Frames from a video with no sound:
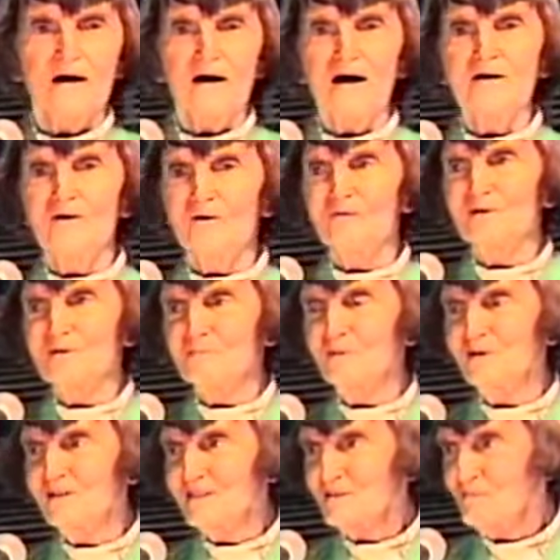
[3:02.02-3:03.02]
I always
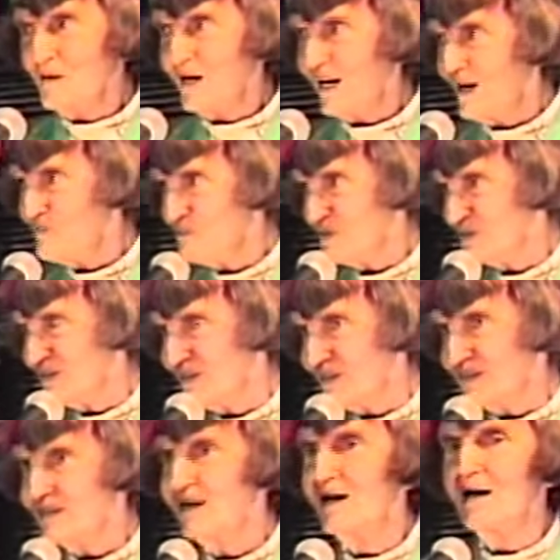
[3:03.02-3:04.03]
put this big
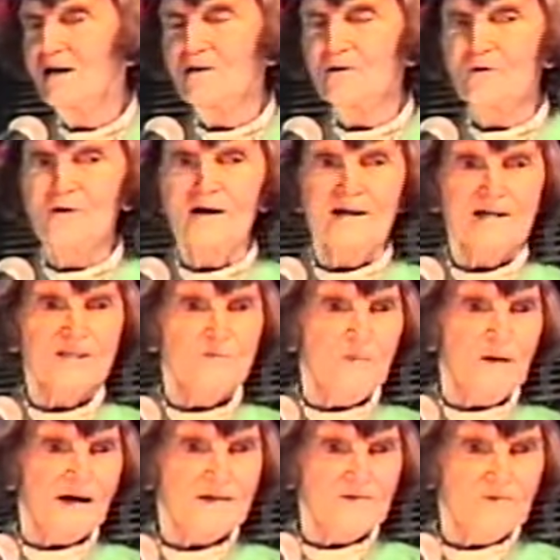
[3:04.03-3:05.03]
emphasis you have got to
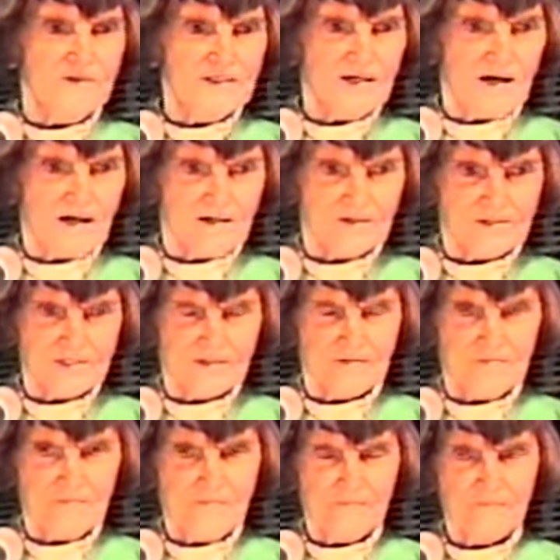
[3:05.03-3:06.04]
expect results.
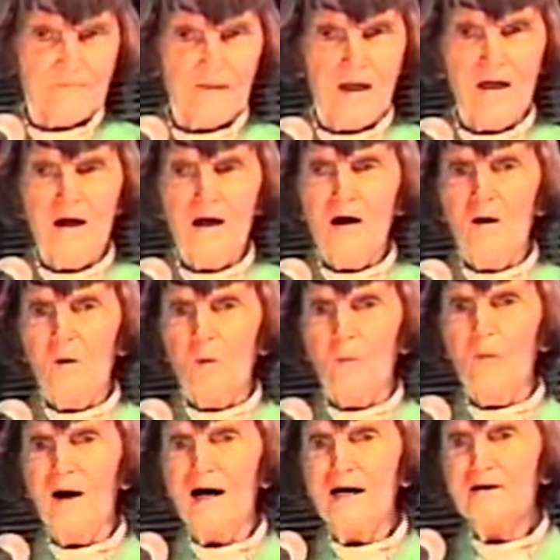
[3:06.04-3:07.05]

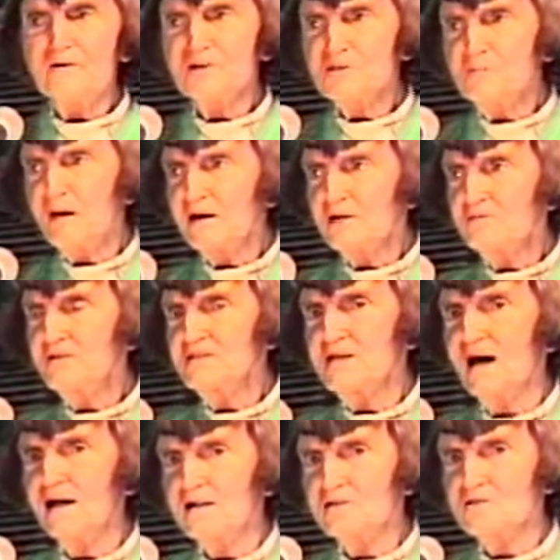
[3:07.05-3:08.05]
Why you expect
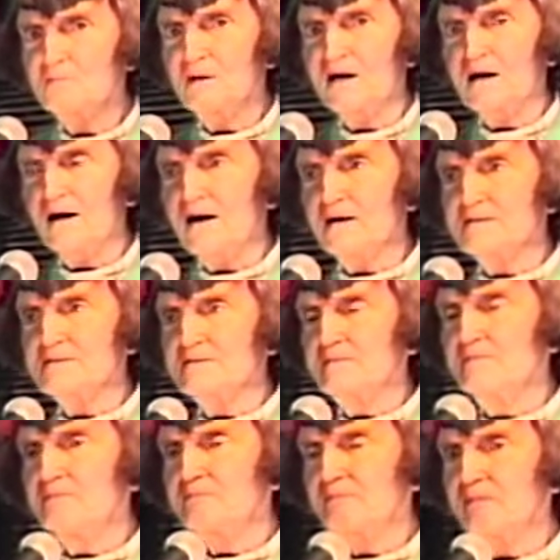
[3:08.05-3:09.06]
results? Because
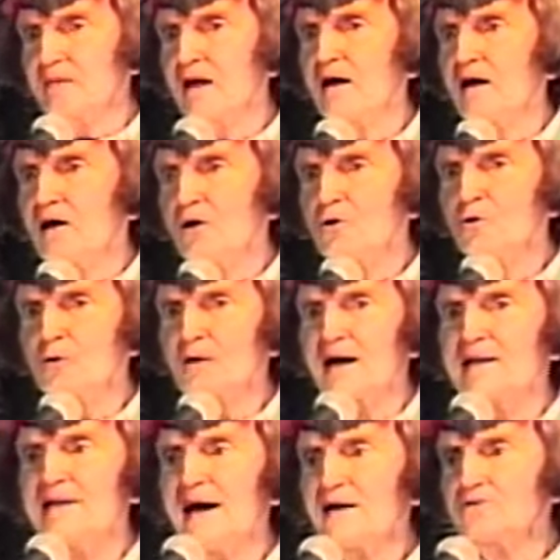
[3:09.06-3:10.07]
you
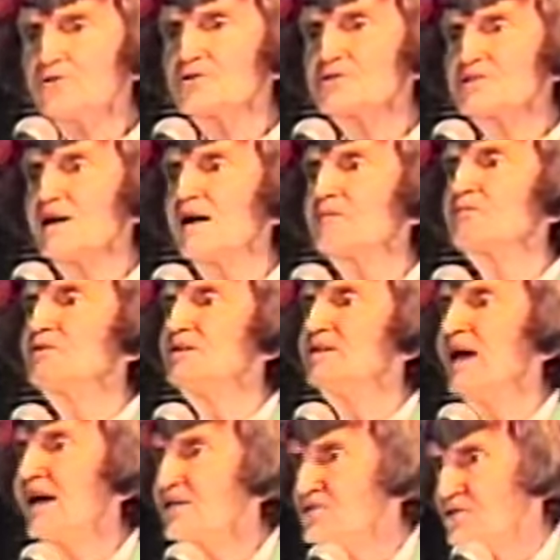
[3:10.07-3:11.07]
connect yourself with
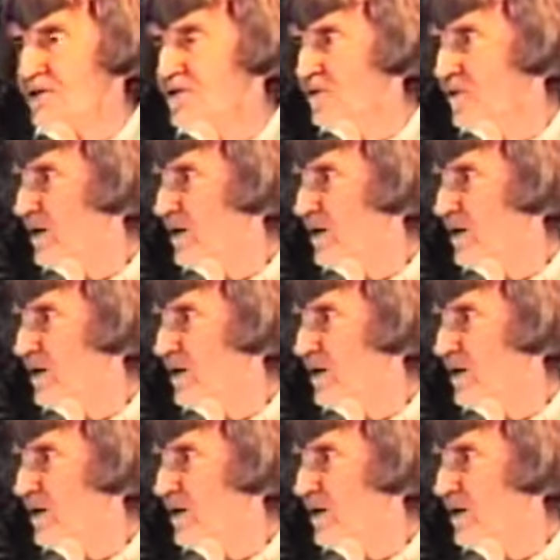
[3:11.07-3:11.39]
nature, you